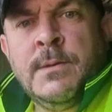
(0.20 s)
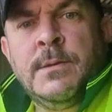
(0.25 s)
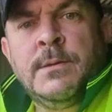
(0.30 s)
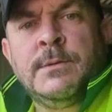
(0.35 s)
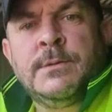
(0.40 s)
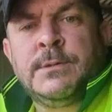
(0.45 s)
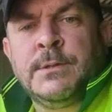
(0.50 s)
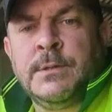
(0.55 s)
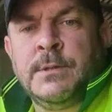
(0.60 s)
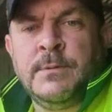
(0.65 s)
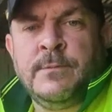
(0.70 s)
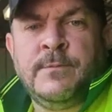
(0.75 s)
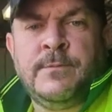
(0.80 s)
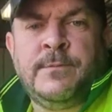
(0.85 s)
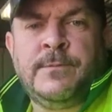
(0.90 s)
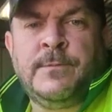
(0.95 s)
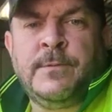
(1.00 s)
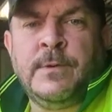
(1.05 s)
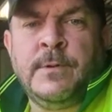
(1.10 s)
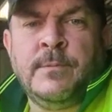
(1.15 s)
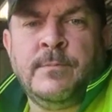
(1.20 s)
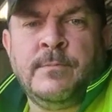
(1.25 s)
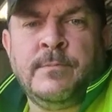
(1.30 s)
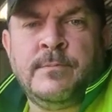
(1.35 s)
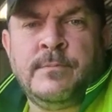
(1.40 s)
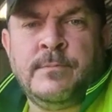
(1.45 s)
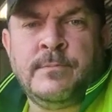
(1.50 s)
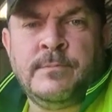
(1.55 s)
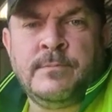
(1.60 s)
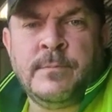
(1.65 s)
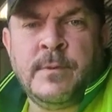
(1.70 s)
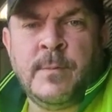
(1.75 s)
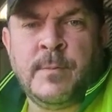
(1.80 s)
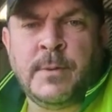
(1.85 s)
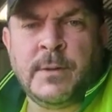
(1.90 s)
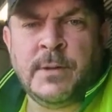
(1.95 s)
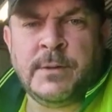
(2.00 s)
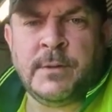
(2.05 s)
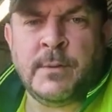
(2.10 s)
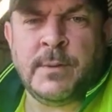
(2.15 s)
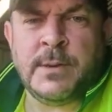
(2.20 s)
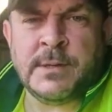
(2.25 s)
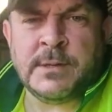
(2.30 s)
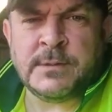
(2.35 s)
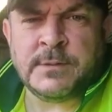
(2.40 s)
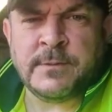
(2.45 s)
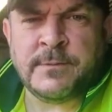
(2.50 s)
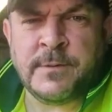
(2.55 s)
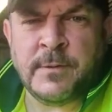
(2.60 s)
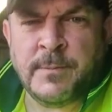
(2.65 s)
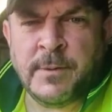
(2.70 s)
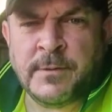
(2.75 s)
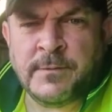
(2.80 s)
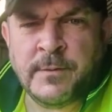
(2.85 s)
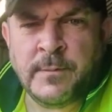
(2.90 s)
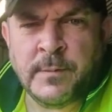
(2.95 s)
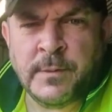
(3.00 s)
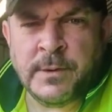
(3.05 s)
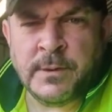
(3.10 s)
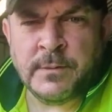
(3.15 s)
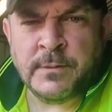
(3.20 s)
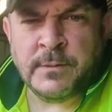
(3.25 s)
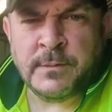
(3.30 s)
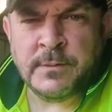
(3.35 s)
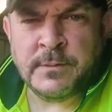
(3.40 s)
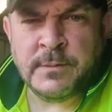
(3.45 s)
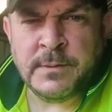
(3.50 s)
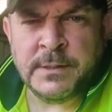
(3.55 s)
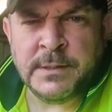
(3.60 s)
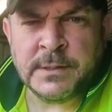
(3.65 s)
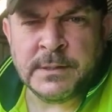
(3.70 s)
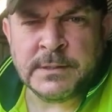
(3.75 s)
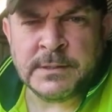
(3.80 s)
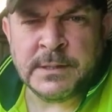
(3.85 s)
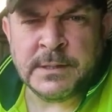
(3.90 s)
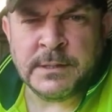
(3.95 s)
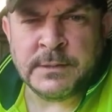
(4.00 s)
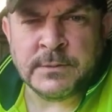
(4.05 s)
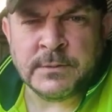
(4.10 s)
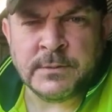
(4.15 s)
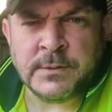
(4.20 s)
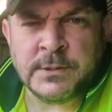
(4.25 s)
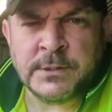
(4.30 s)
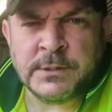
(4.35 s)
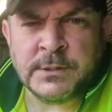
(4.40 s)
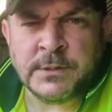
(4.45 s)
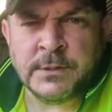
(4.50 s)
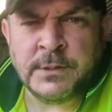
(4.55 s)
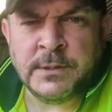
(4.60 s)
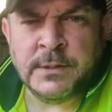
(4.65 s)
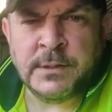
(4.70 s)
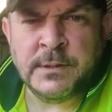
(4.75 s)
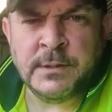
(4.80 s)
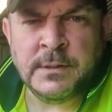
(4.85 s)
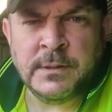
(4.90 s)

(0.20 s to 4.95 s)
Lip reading: So I've applied the wax off the buffing wheel, and you can see it's already shiny.